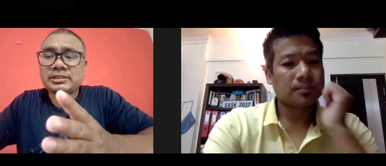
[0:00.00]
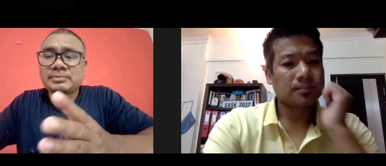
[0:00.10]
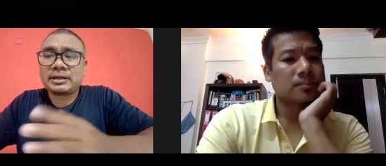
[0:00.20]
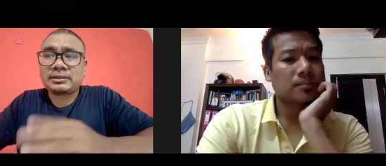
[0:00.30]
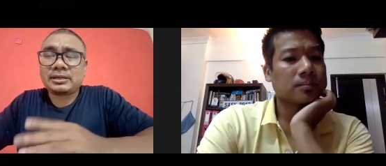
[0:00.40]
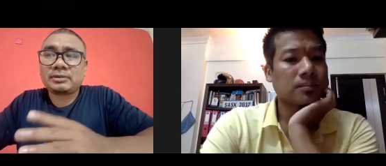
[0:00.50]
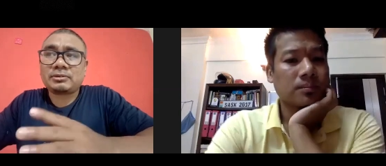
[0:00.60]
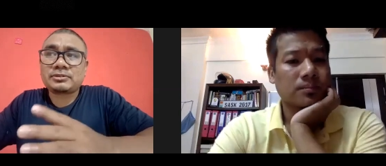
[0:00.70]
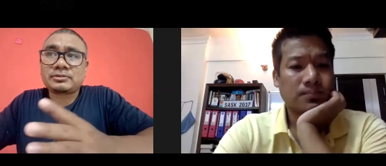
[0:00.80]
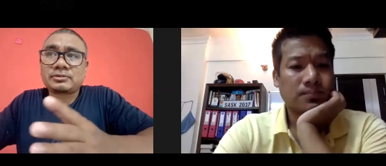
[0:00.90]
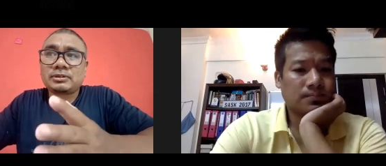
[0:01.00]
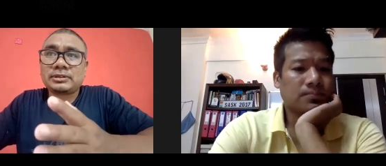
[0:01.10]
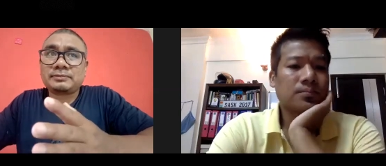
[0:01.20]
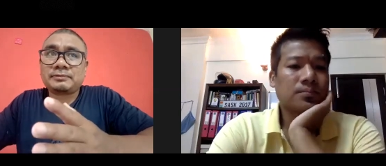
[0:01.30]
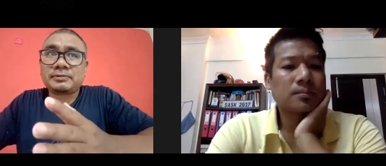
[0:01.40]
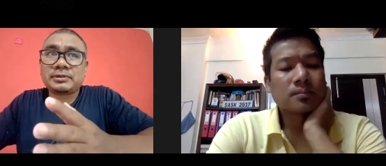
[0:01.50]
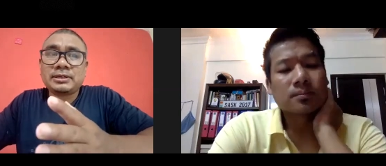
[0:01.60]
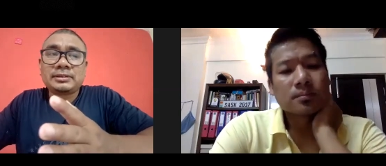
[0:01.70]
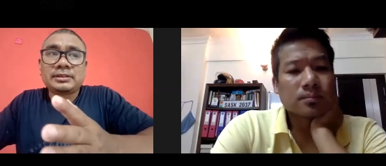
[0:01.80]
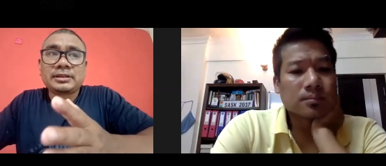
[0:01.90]
Speaker 1: back, they also told that
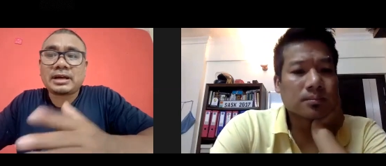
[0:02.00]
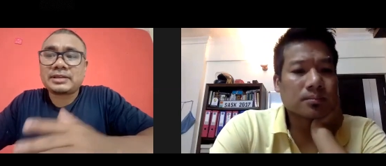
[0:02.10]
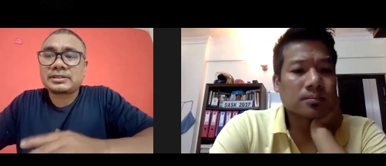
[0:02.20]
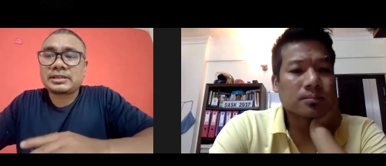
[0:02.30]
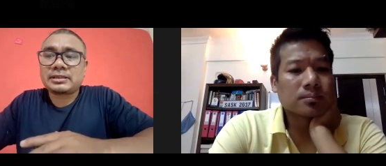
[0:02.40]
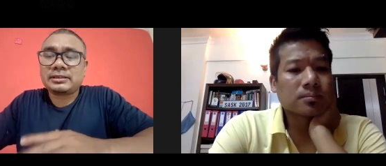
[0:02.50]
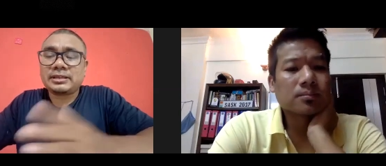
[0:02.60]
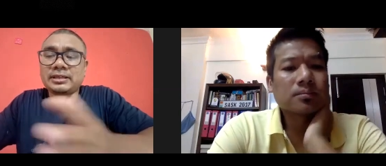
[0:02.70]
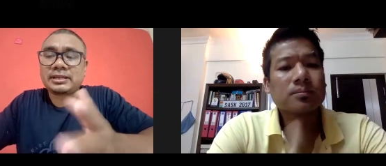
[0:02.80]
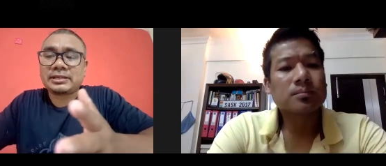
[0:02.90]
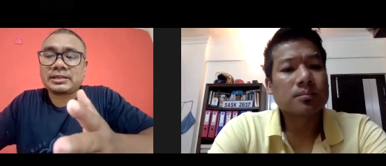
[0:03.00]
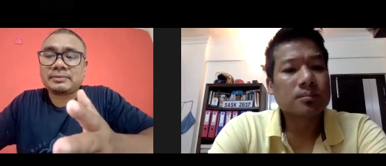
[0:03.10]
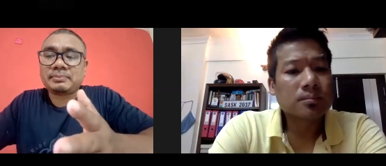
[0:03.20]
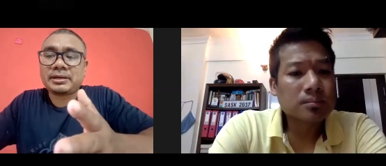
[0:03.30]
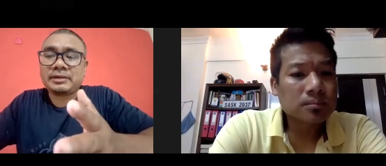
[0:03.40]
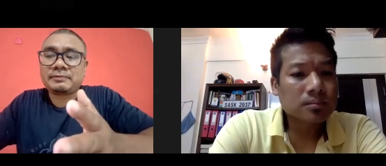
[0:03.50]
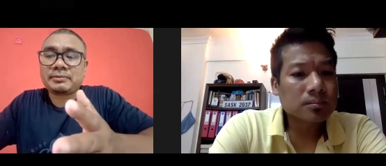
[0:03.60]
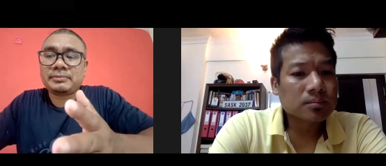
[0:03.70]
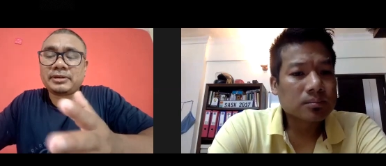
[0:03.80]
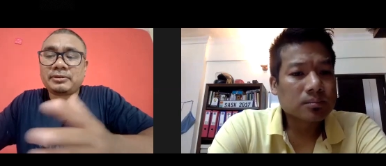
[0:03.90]
they're asking, they're getting money from their
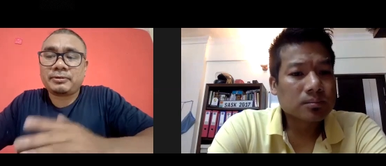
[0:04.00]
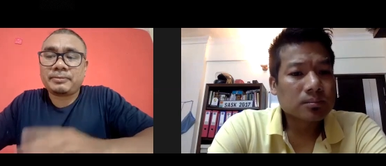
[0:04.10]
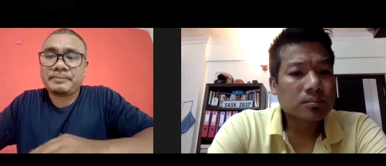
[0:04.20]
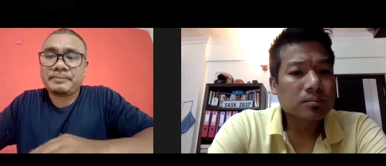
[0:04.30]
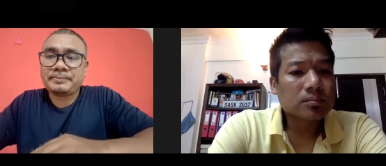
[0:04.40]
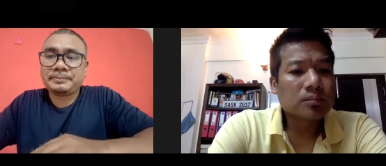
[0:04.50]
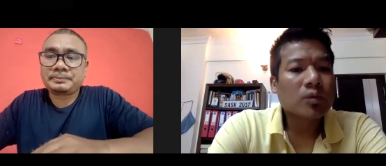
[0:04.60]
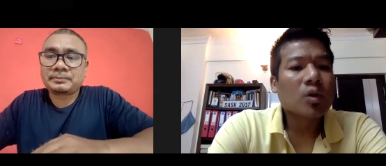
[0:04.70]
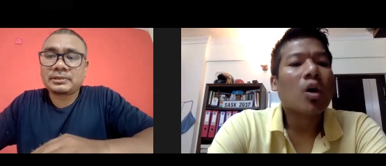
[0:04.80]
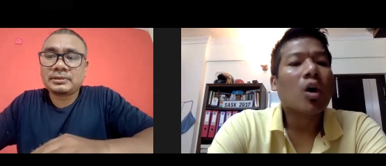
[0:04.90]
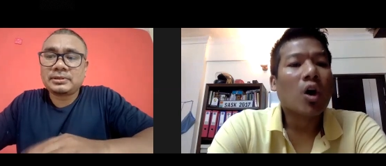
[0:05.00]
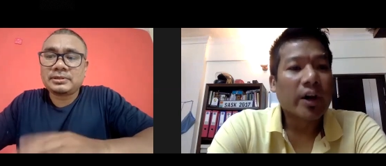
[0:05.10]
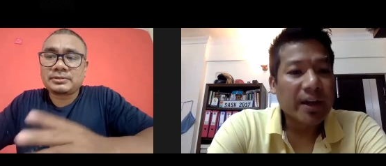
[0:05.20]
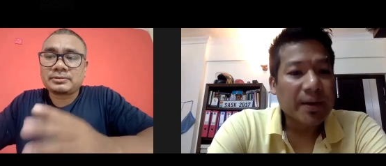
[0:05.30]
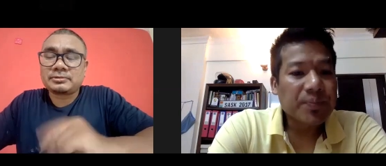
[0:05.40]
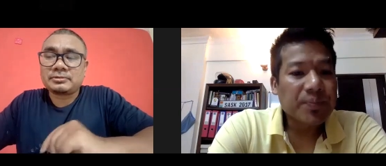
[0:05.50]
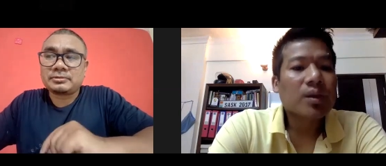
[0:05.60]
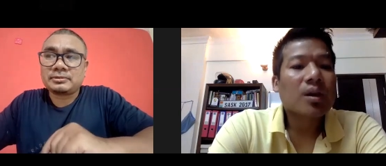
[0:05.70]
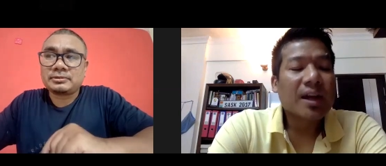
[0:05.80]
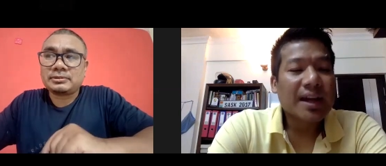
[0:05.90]
home. Okay. So,
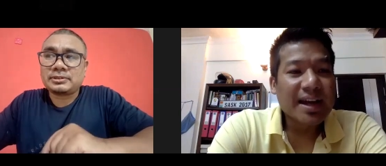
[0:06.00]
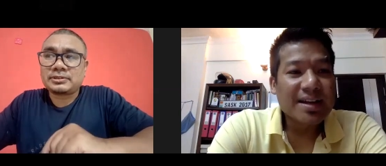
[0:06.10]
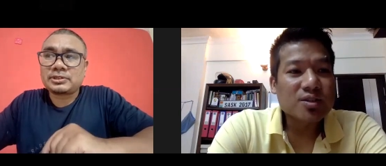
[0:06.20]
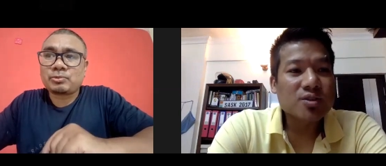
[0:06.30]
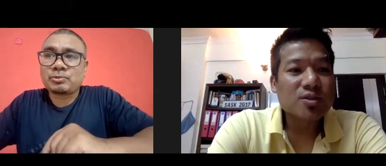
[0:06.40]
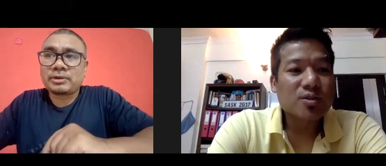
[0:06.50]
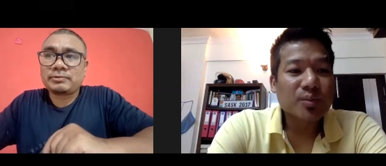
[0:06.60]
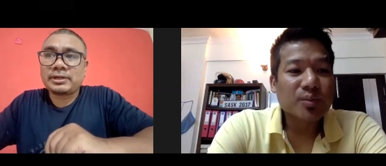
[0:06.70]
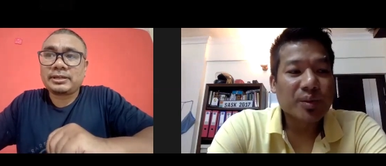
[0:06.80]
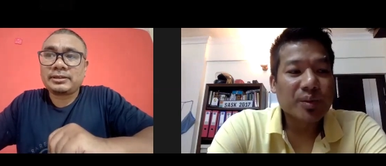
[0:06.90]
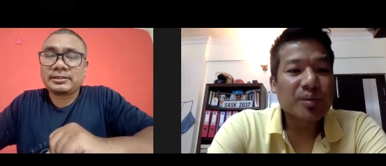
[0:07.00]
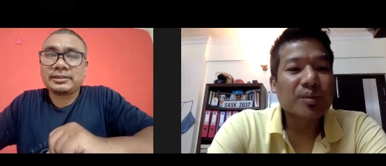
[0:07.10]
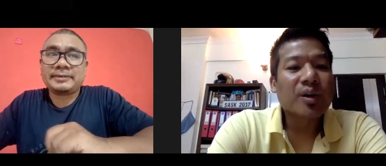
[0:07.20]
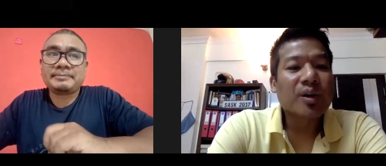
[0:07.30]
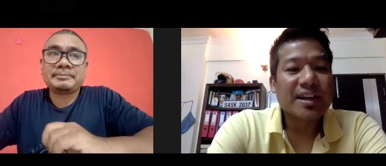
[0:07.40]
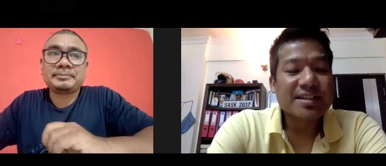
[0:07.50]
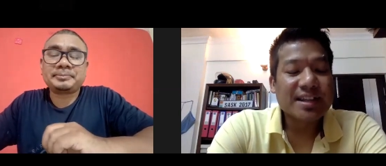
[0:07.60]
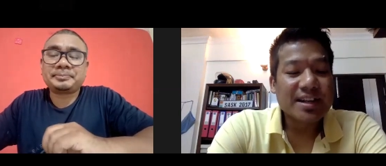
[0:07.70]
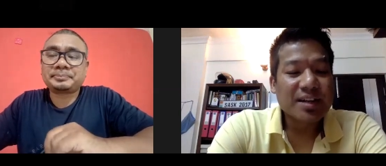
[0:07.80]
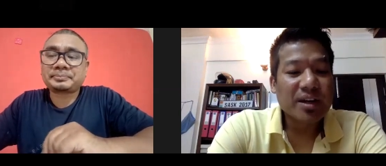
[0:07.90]
Speaker 2: yes. So yeah. Uh, they're
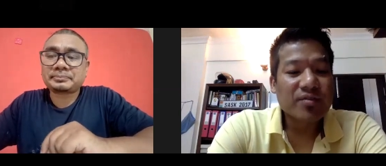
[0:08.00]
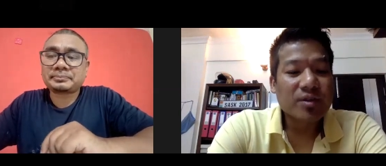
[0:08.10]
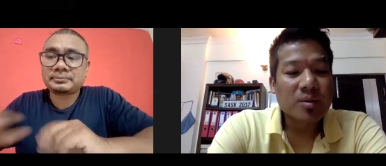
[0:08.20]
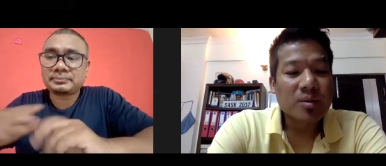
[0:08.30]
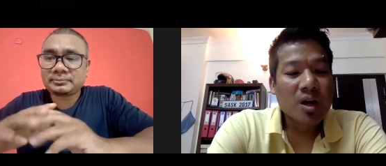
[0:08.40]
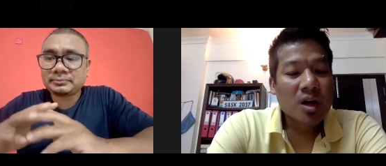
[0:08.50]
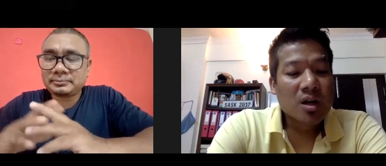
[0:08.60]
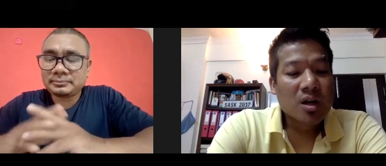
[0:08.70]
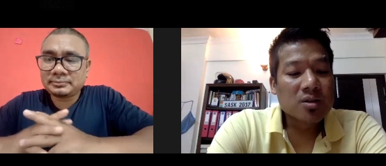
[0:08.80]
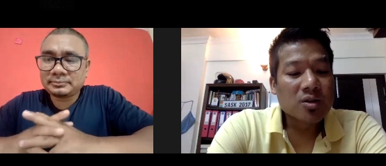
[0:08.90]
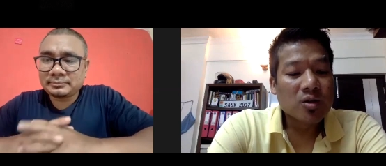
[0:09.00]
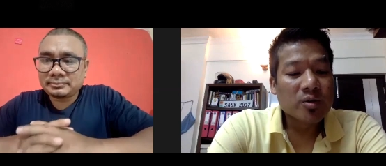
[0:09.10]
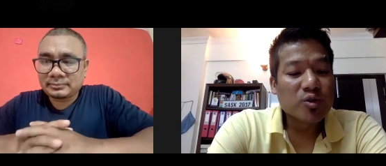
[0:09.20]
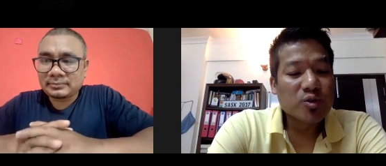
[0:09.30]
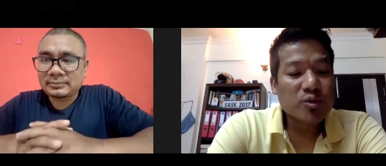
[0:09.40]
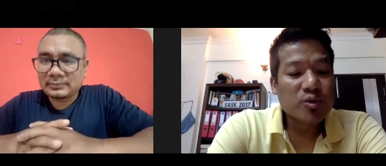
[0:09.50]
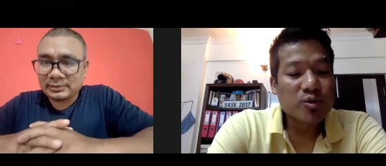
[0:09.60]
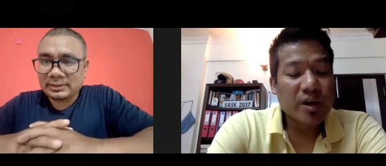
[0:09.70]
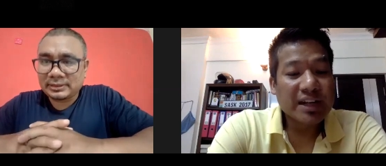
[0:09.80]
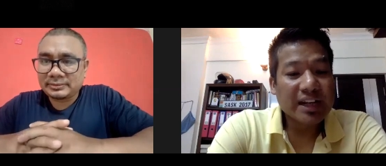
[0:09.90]
sending money from. So you you were
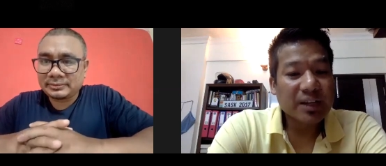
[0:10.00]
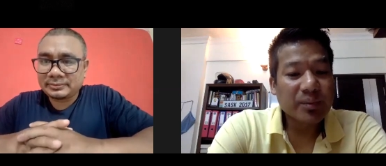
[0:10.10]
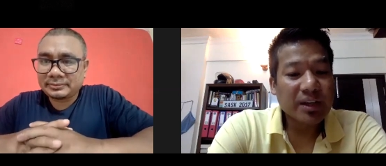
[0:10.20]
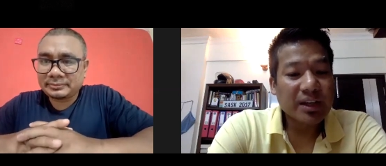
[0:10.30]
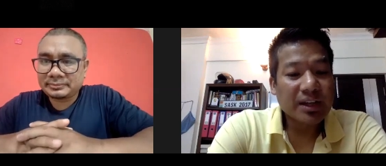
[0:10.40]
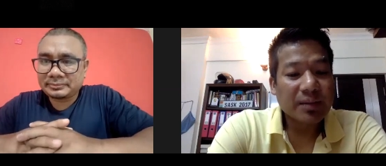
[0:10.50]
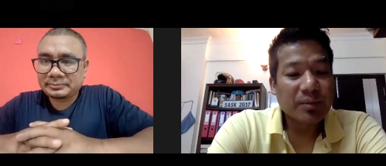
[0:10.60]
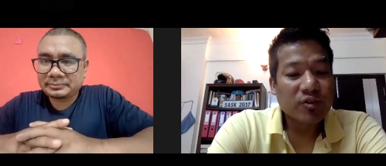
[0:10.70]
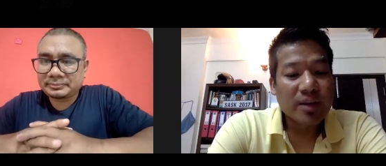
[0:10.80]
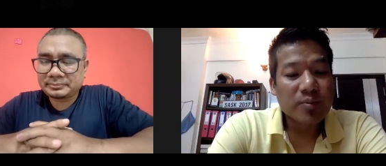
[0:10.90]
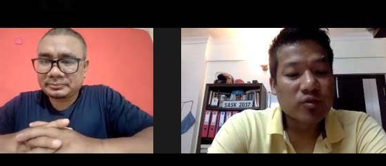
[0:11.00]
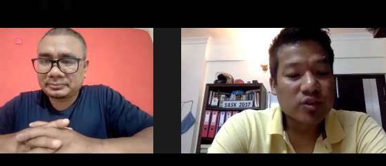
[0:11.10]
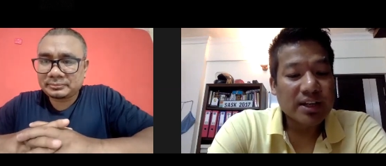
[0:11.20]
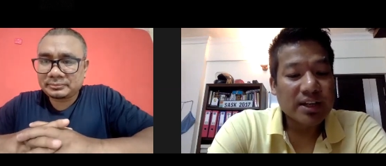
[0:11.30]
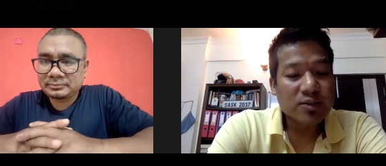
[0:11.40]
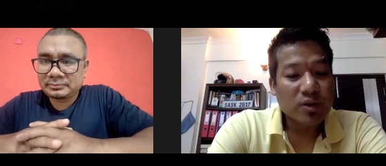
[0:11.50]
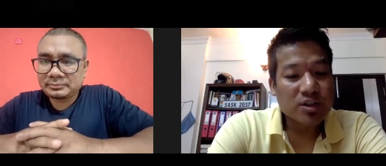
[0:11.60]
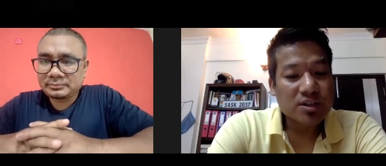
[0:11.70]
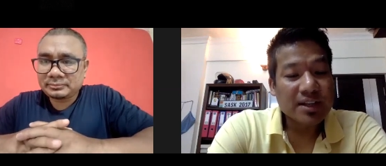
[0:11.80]
telling me before I move to the next question